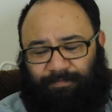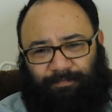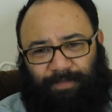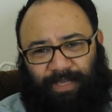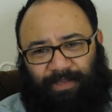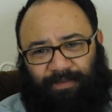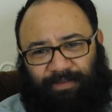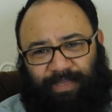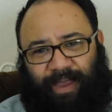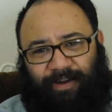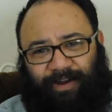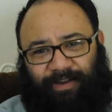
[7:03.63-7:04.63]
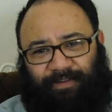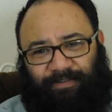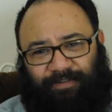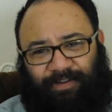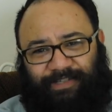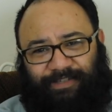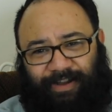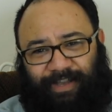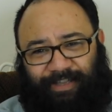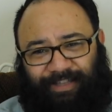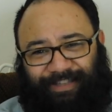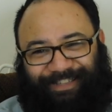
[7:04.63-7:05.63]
Me, Gary, Nightstrike.